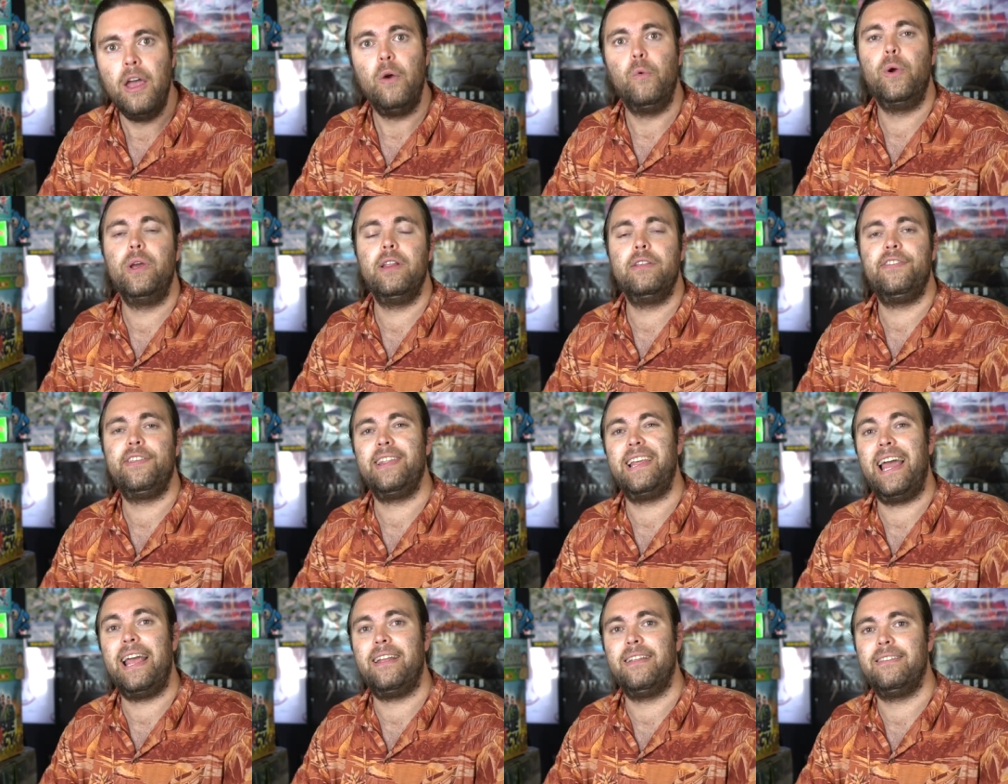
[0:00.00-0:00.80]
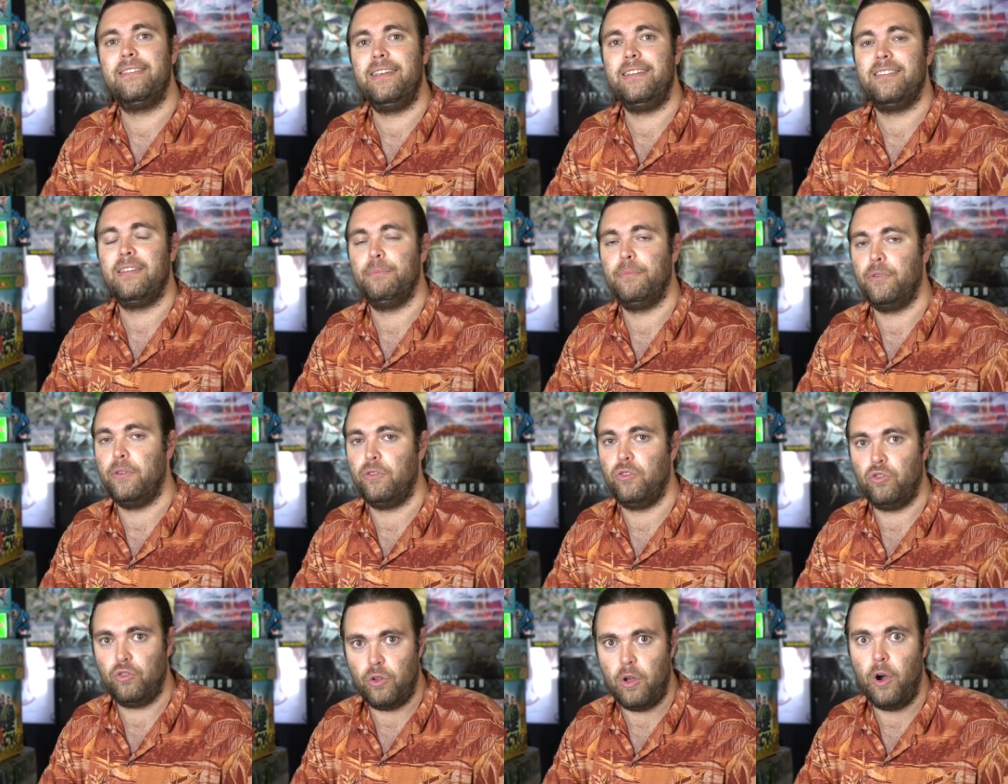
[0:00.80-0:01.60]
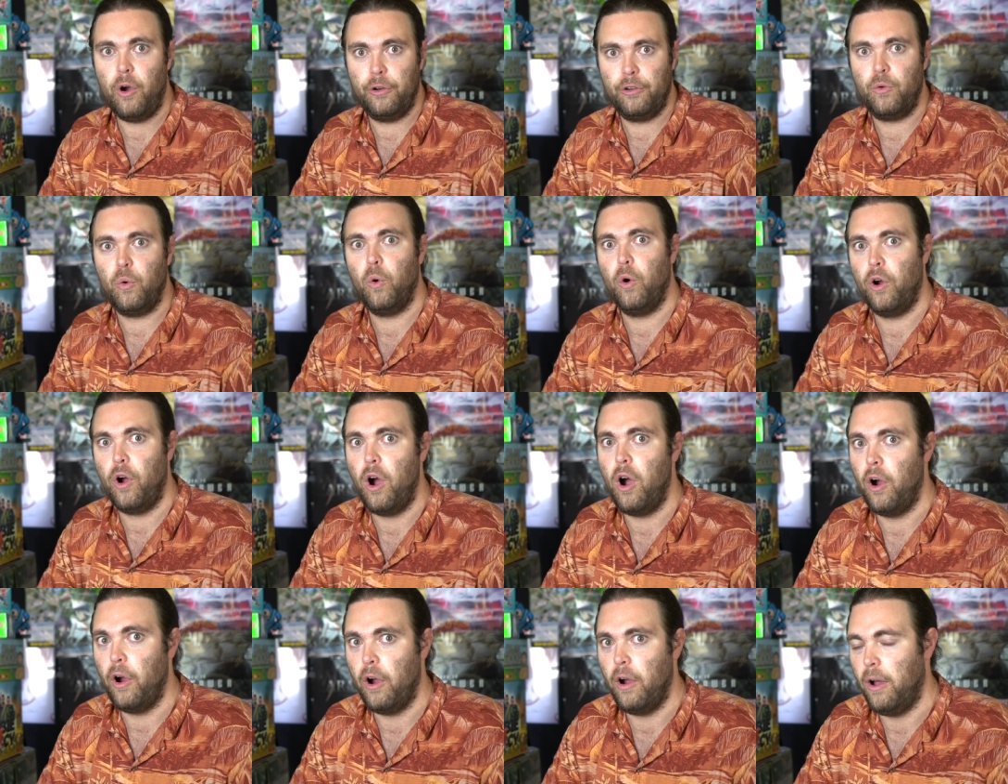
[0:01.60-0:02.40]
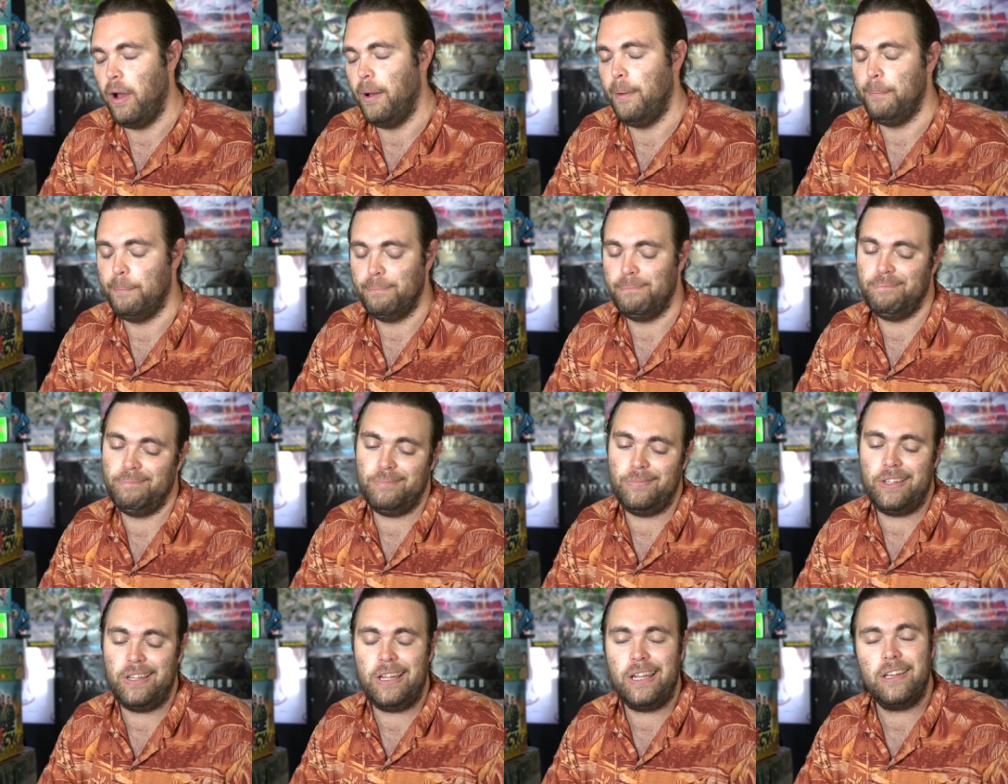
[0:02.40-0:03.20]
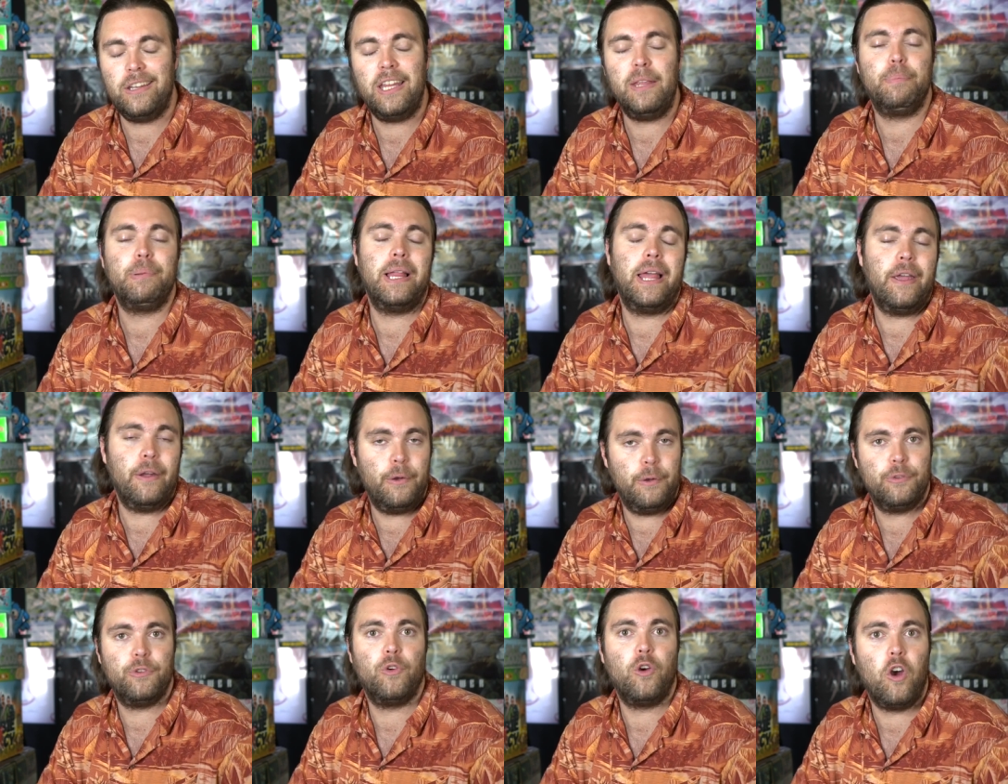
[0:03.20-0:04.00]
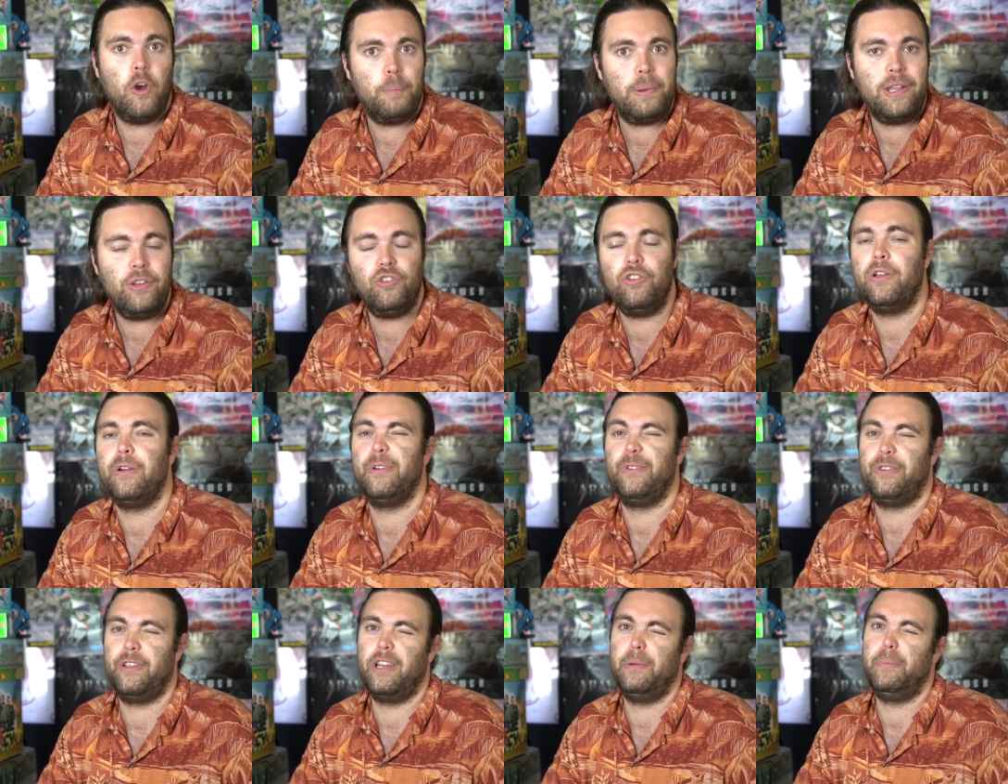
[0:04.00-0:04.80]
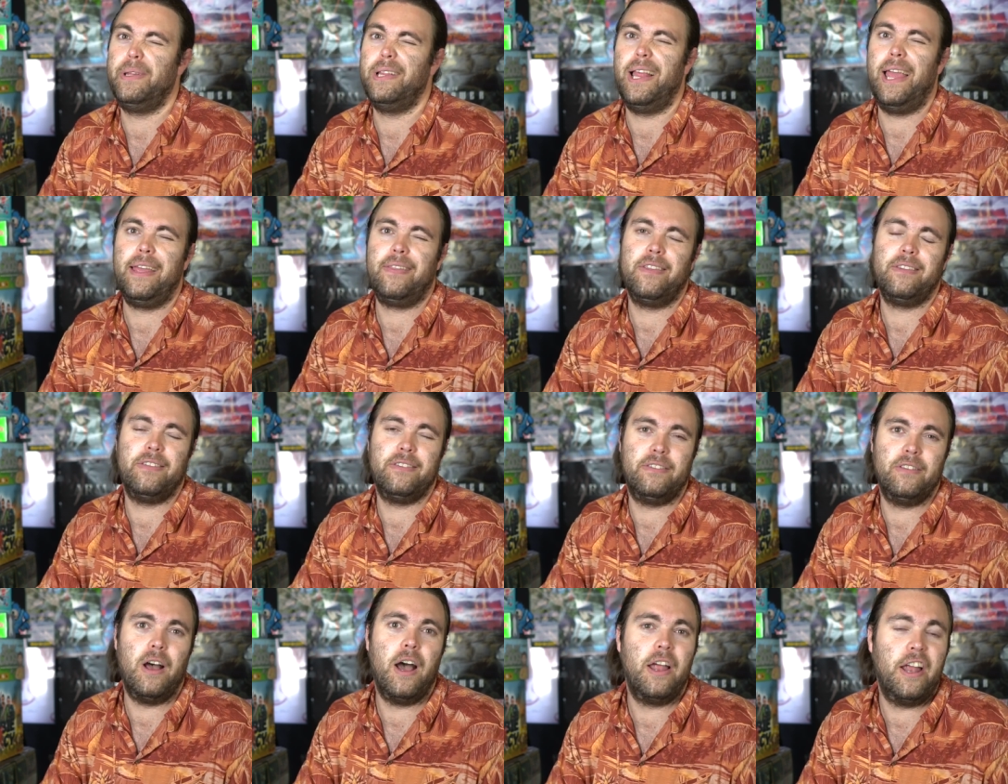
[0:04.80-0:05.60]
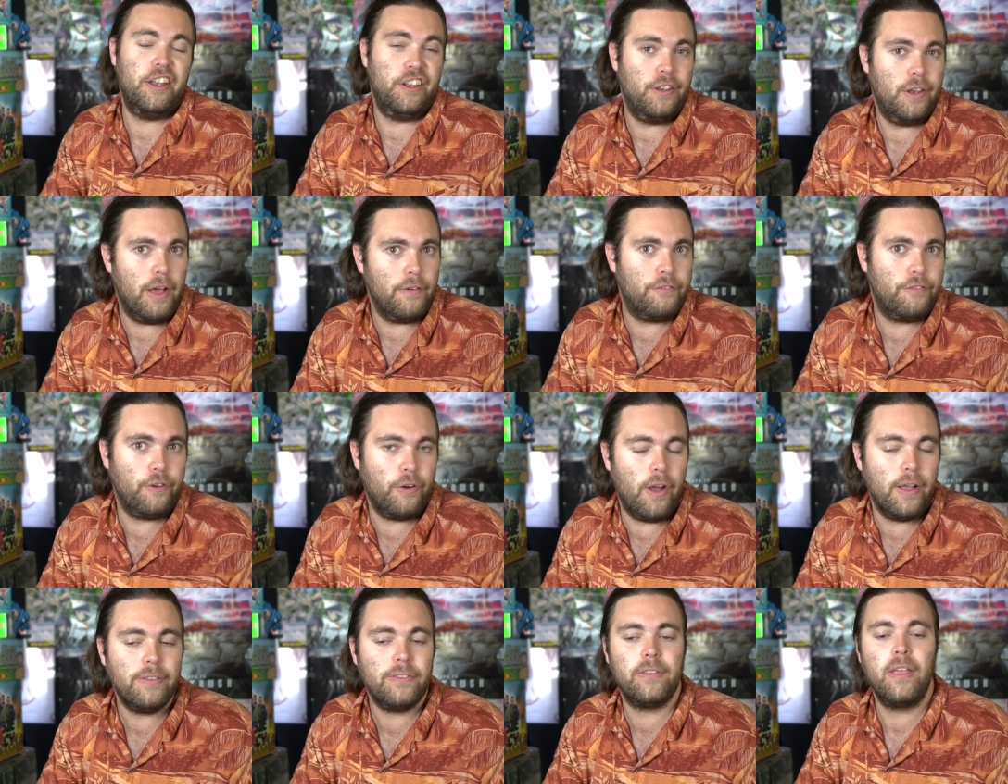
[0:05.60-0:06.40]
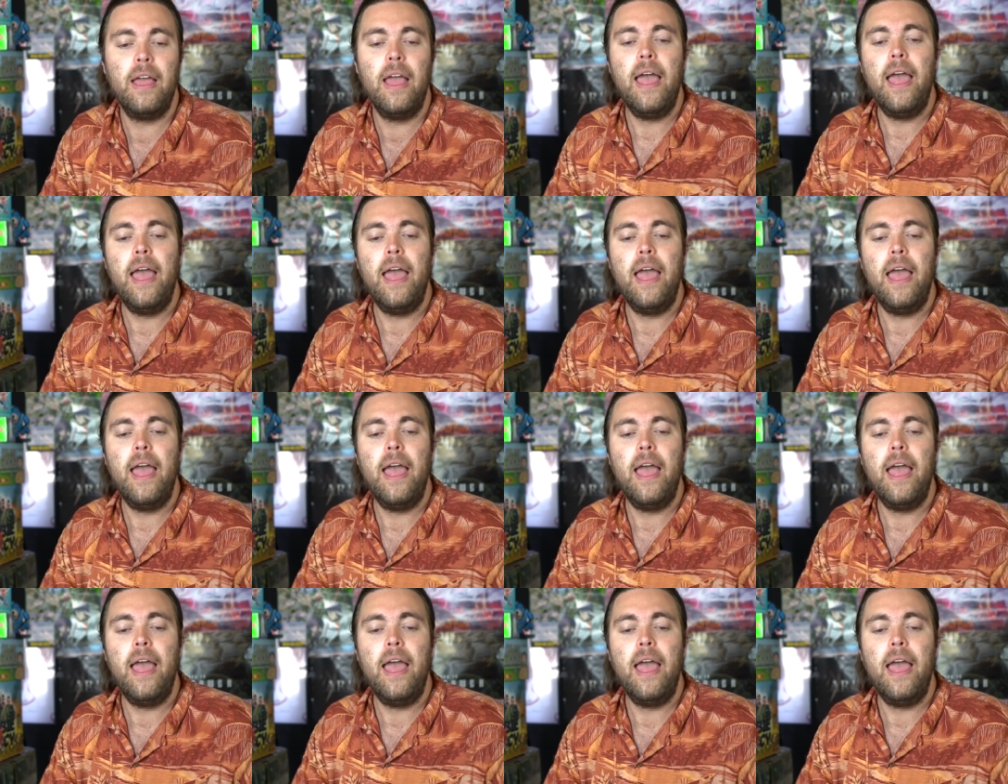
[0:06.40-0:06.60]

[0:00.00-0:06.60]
Realistically, I can see some hardcore uh, um, D&D players or RPGers, they're going to be like, this is not enough for us.